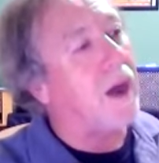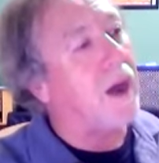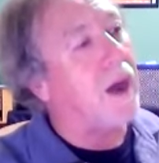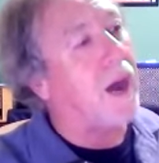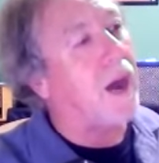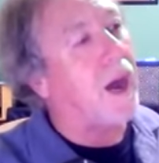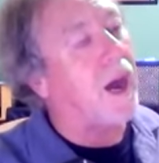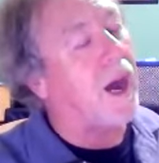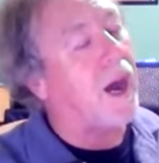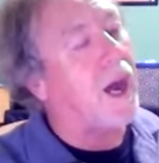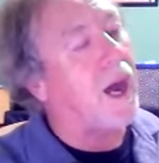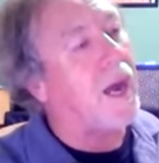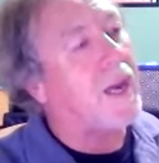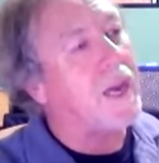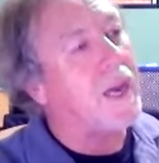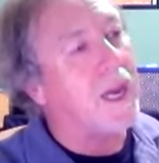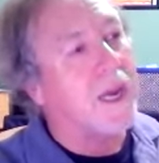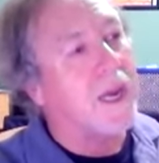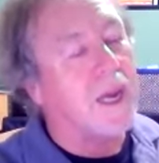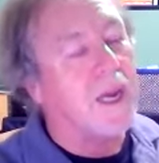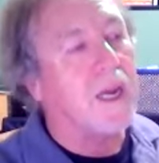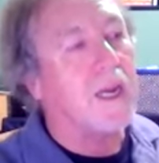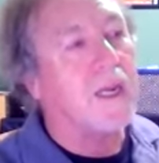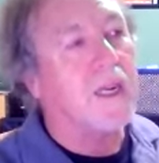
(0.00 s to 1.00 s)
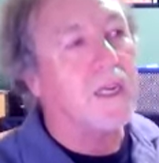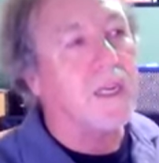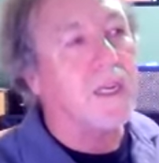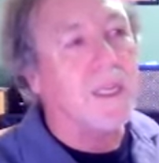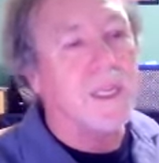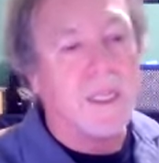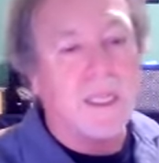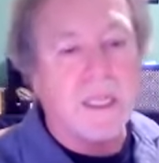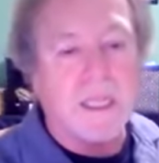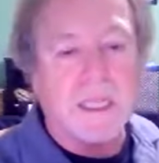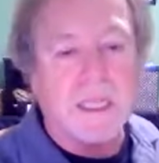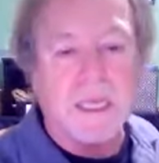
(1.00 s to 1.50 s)
I
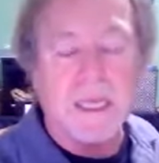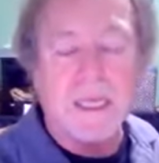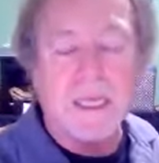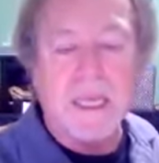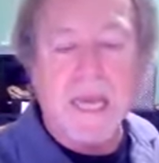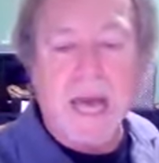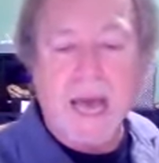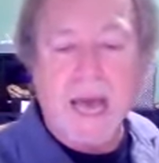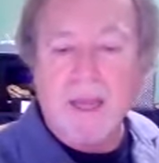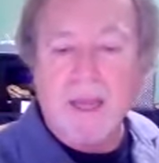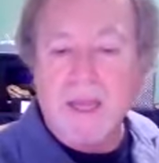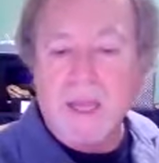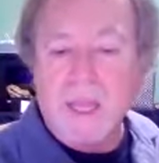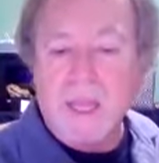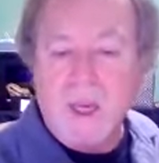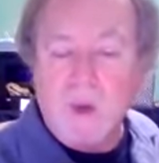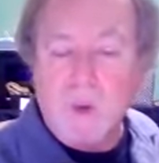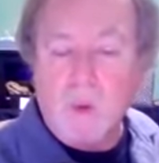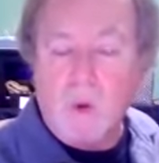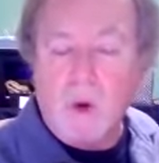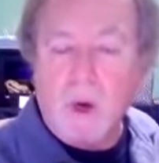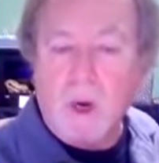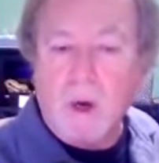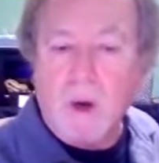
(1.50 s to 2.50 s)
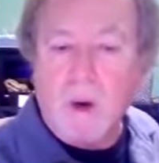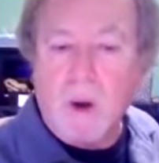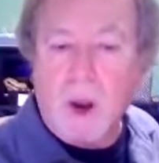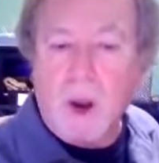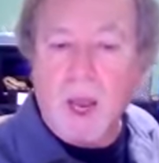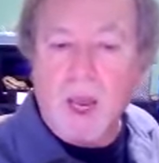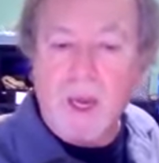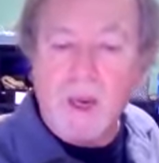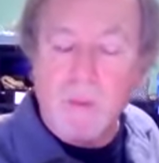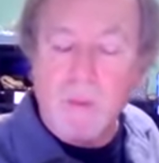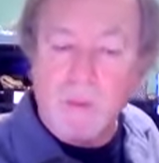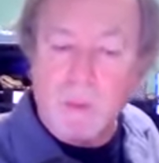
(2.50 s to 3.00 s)
did that thing where
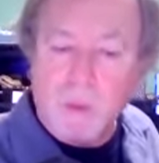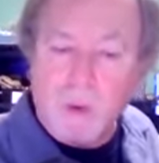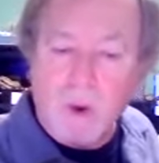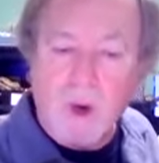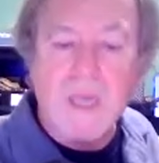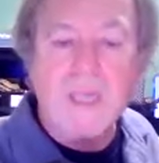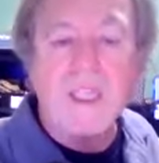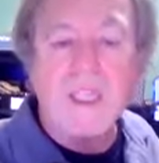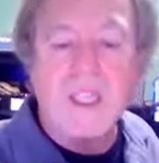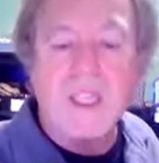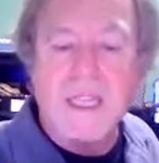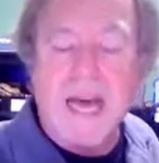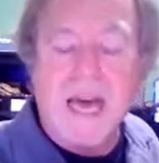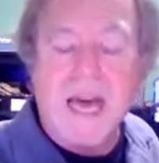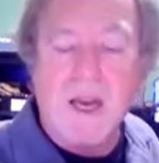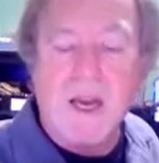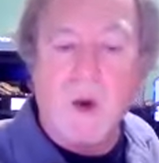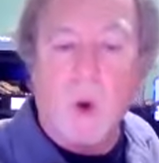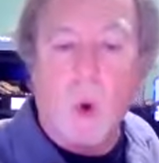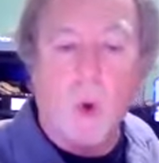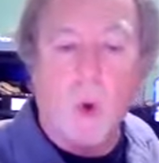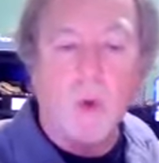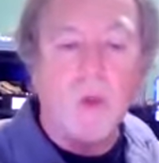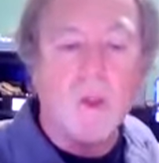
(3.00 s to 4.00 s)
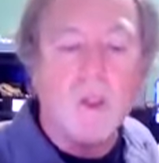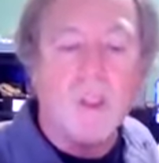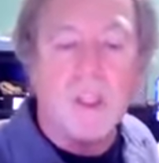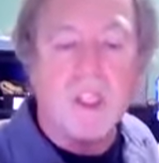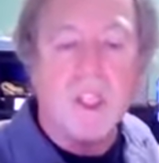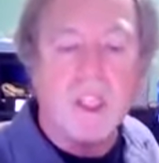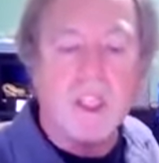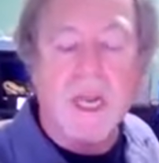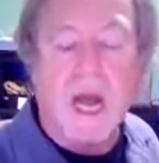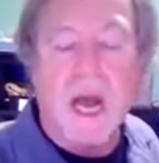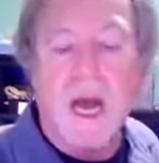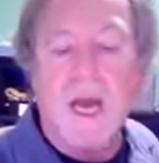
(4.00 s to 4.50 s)
I embraced that old
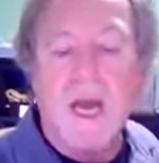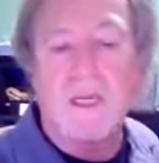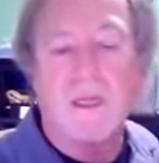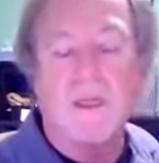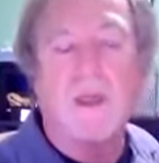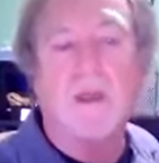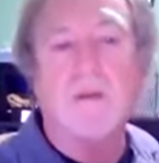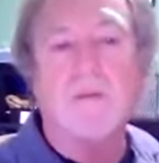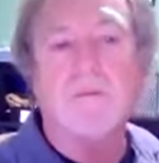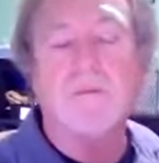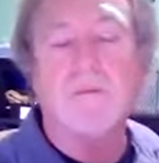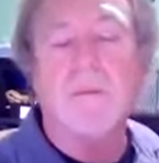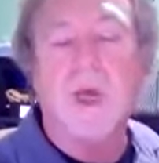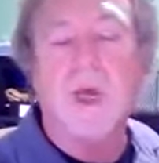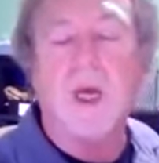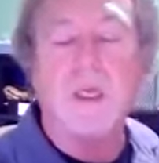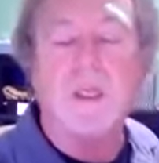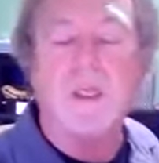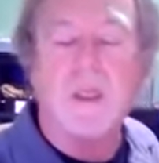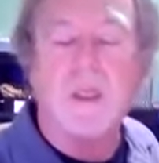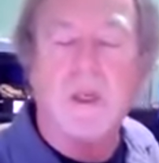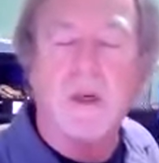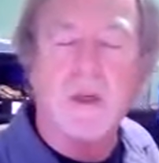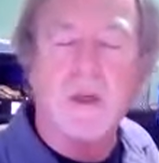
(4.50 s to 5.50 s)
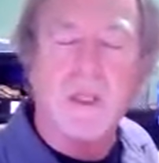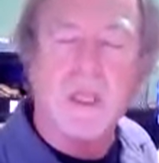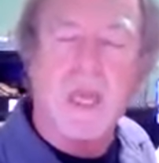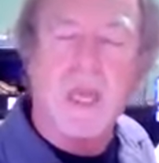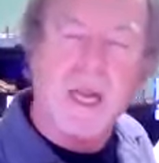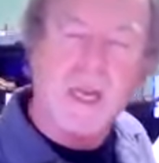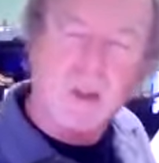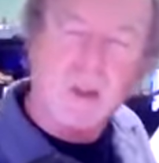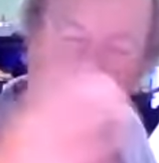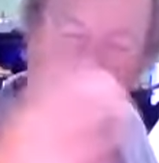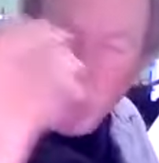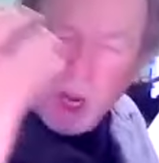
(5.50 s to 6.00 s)
style. I took
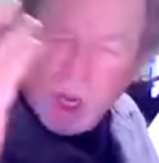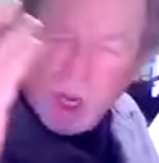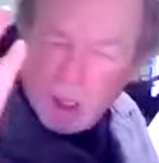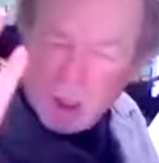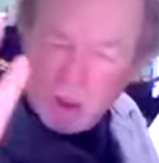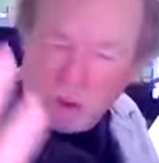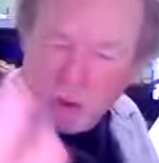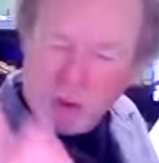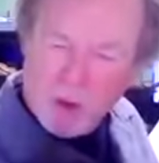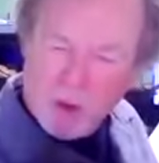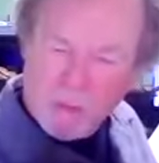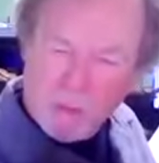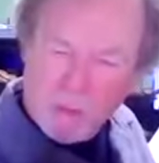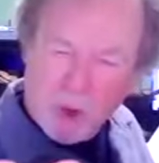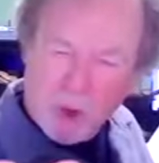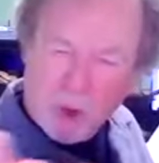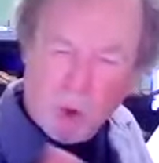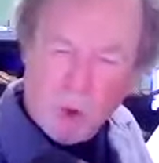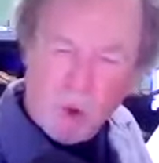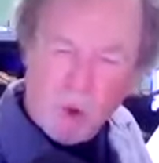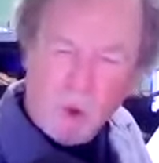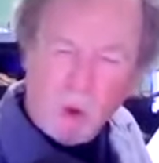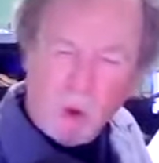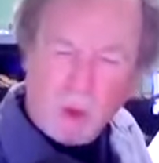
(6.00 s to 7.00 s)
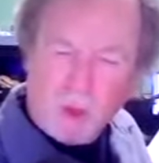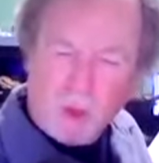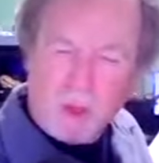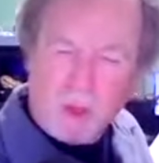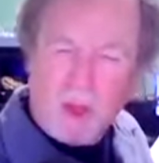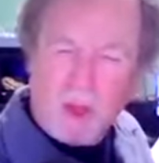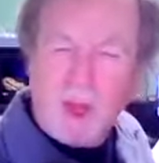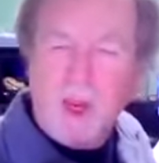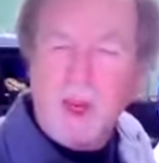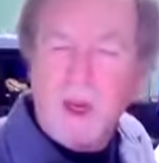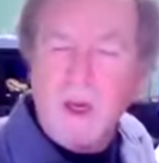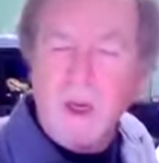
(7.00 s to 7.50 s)
that kind of Trip McCool
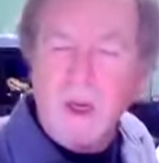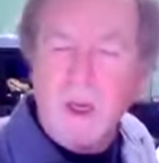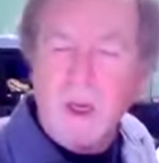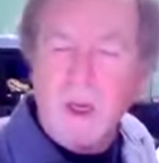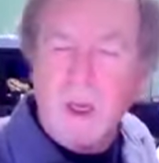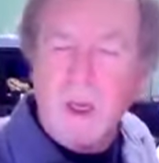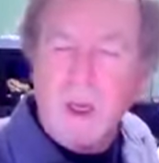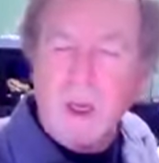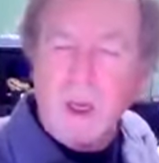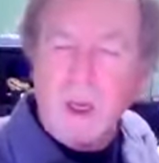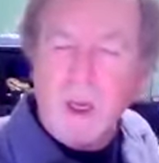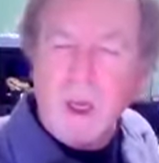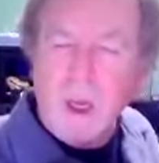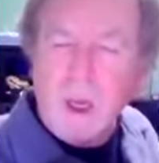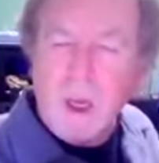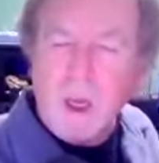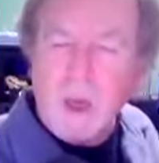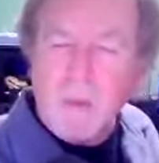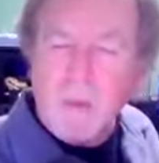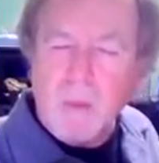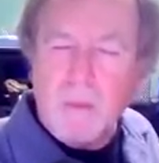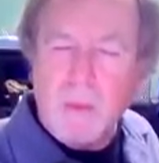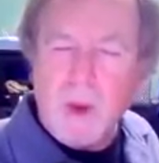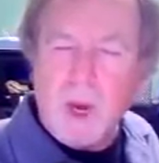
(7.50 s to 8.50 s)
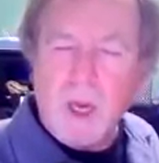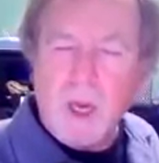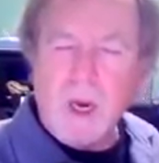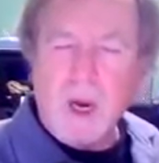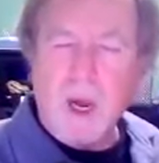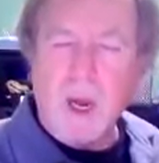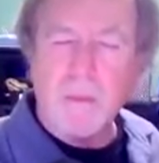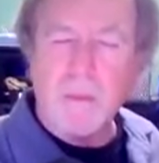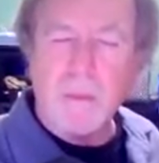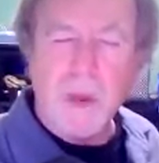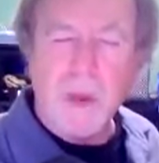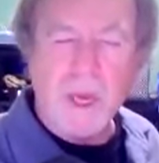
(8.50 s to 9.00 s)
thing, but
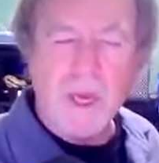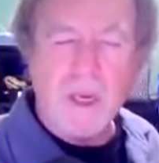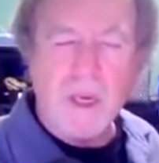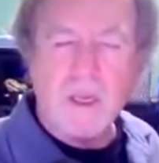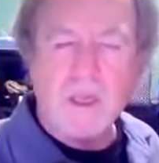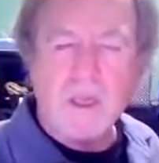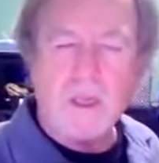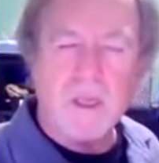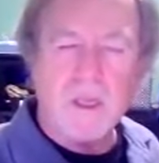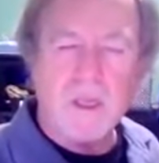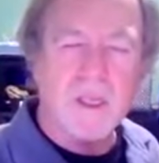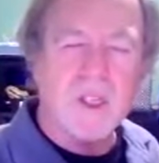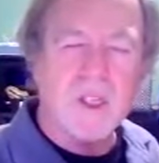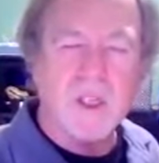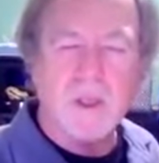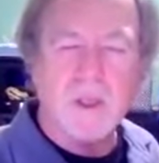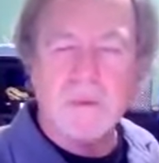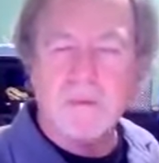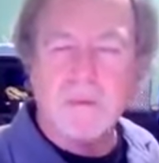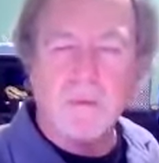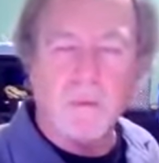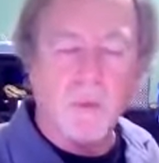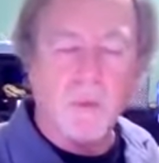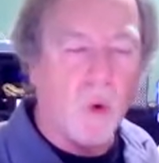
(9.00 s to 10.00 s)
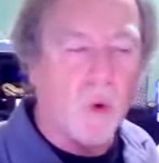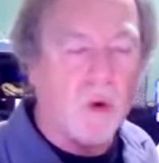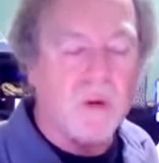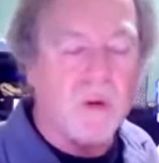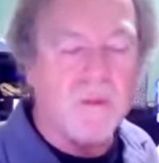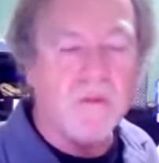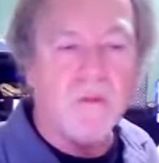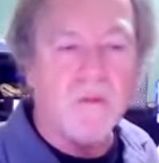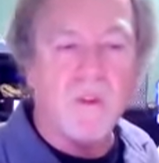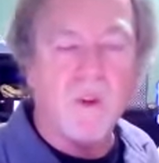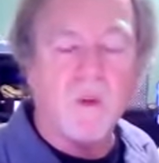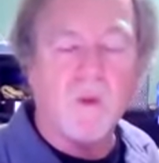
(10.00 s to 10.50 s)
I made it this
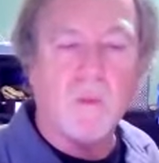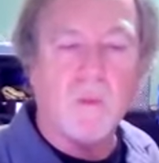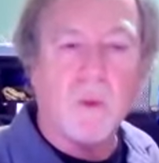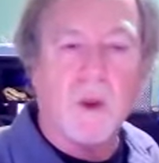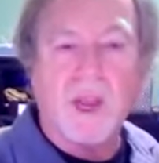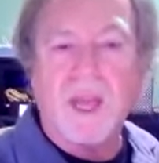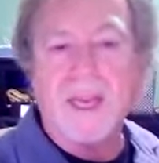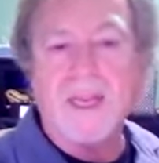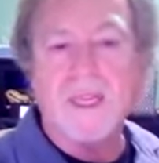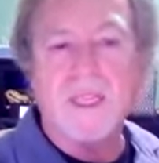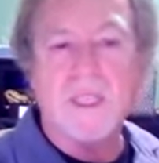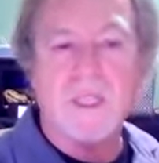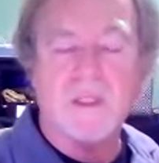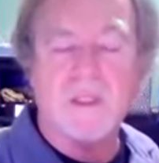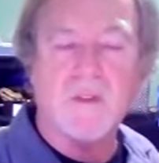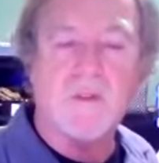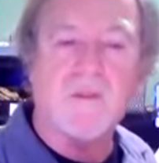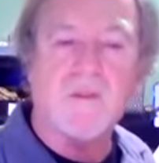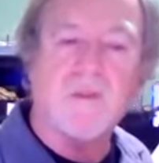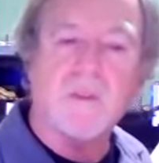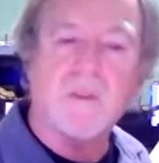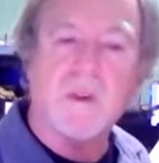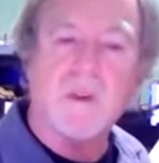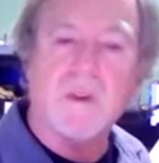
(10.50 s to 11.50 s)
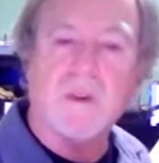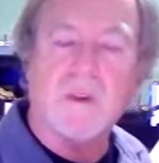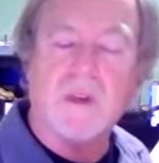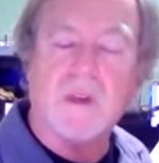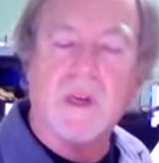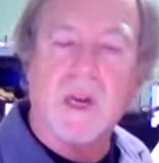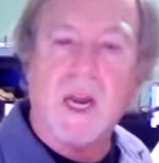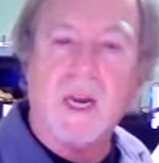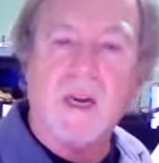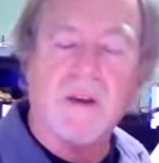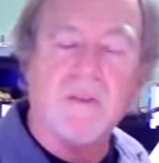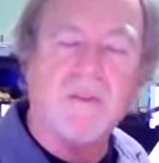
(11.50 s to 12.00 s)
mournful, plaintive
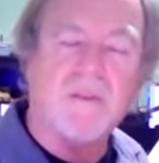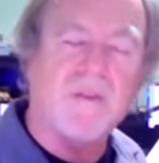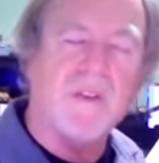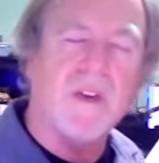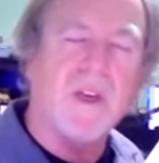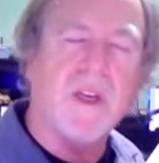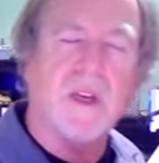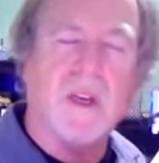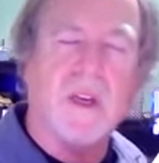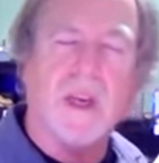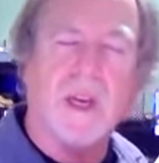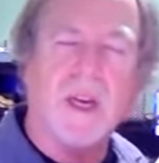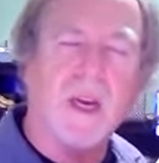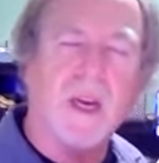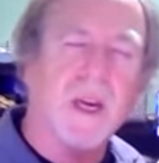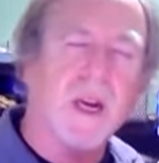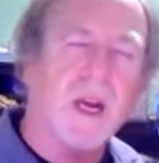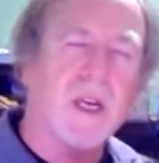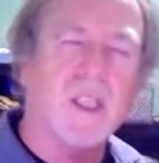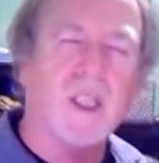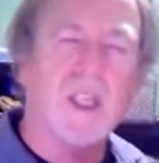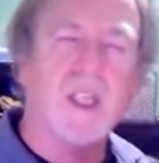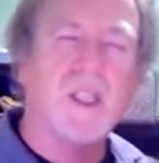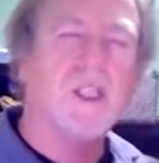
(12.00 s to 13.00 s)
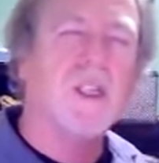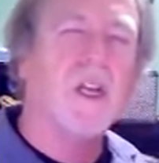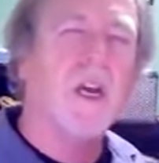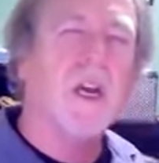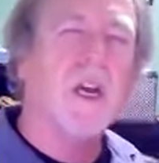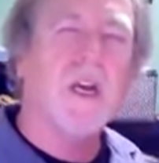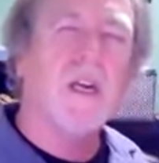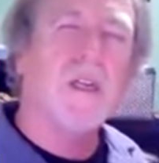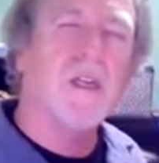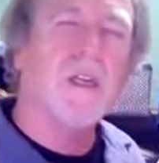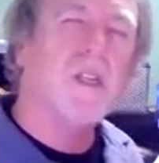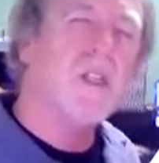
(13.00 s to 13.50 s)
kind of feeling, and I just
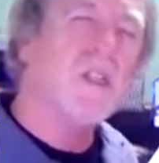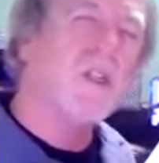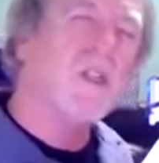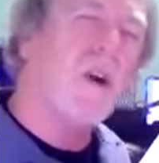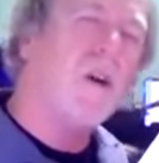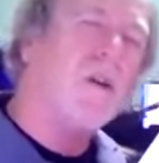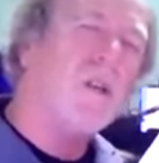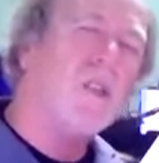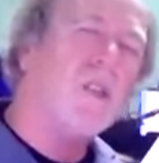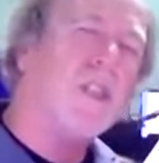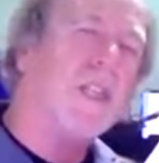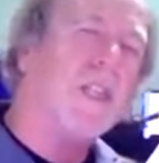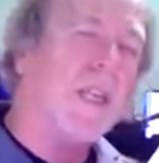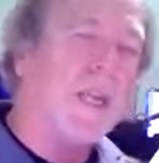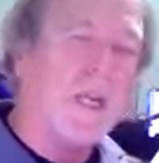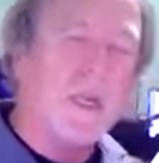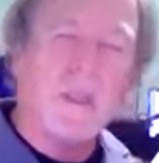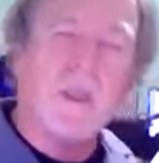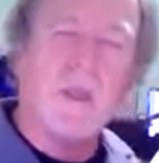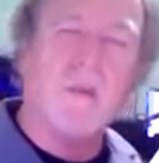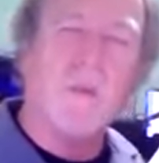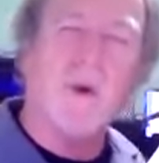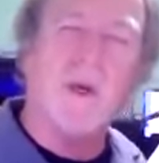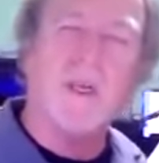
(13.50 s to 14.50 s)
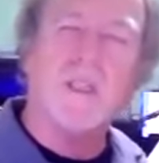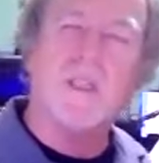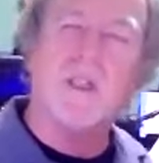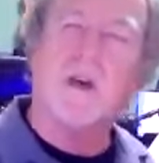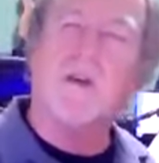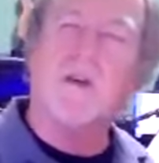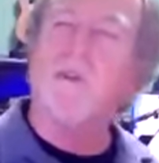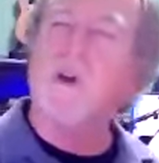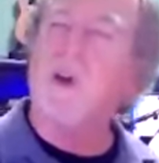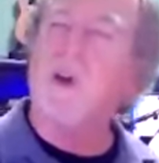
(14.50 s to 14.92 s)
started singing to myself,